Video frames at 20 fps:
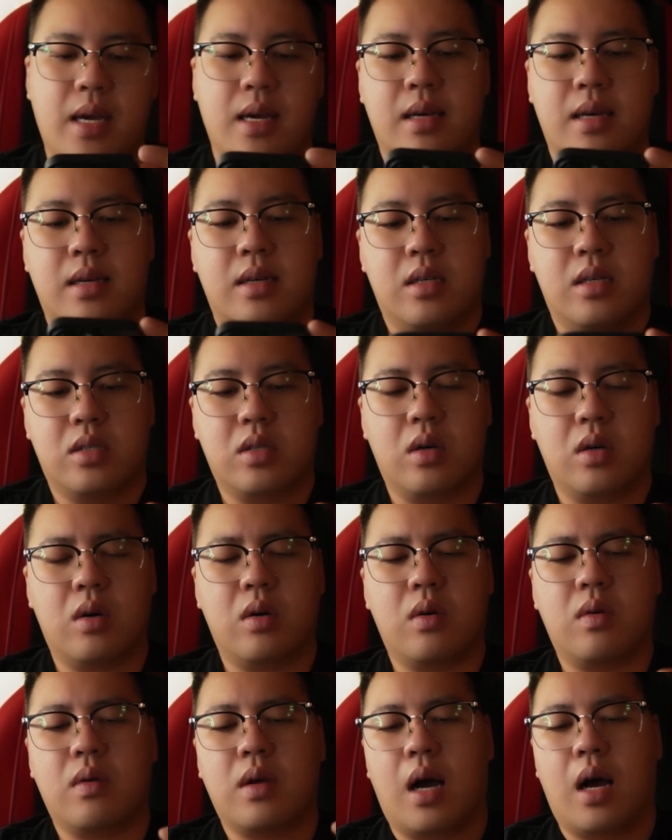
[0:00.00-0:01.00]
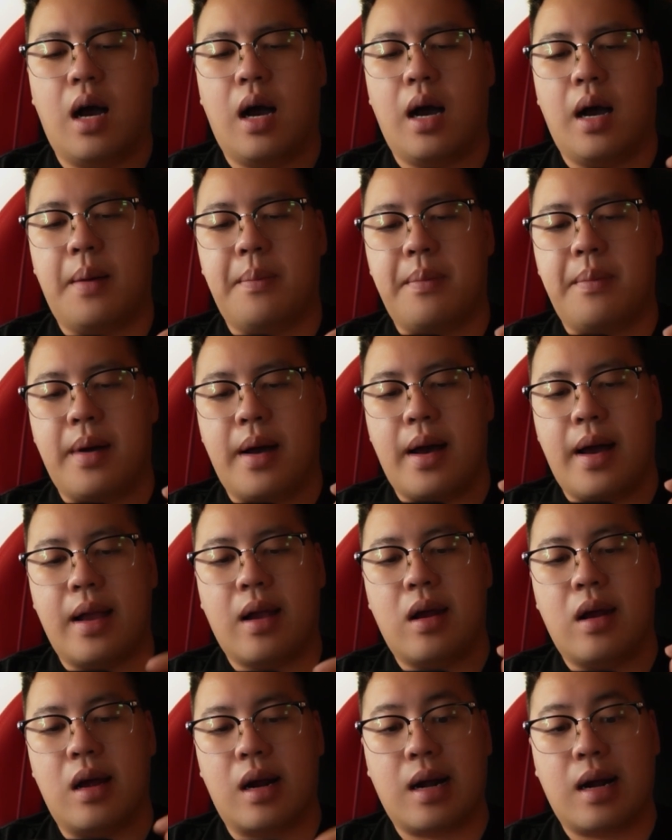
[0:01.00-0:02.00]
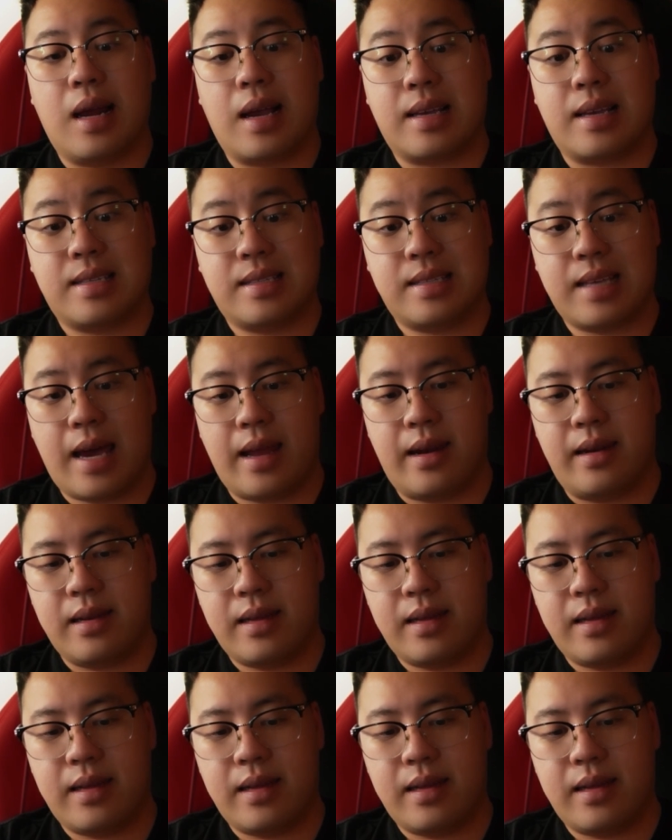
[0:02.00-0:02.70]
so I'm gonna click send.